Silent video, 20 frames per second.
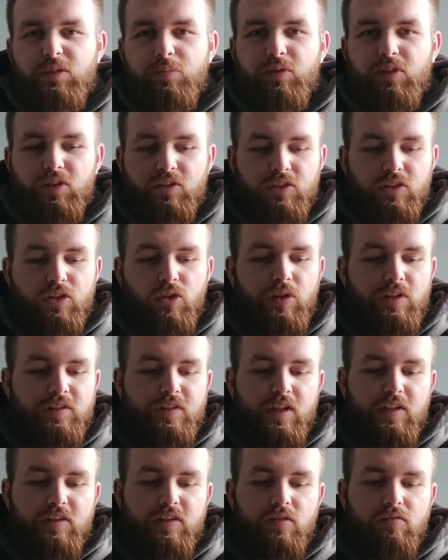because the coin
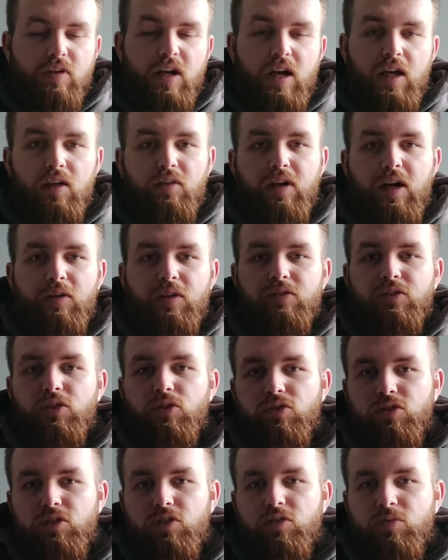tends to rattle around if you're
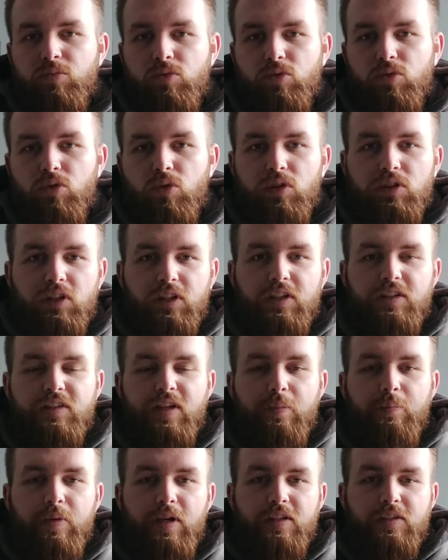using a small coin like a
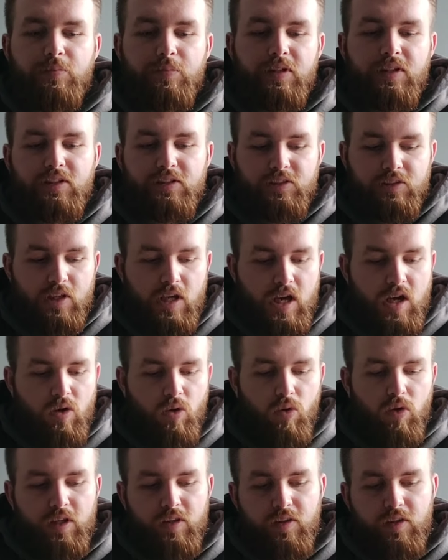10p piece
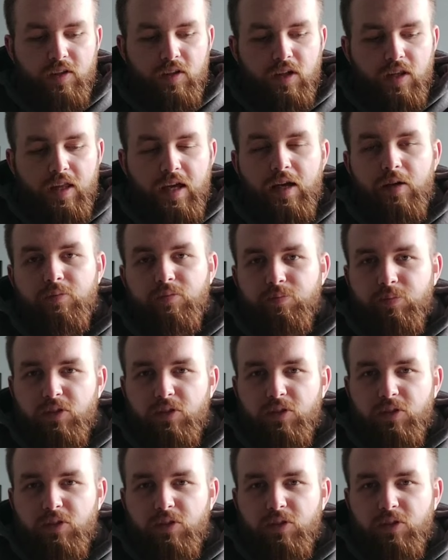or anything like that.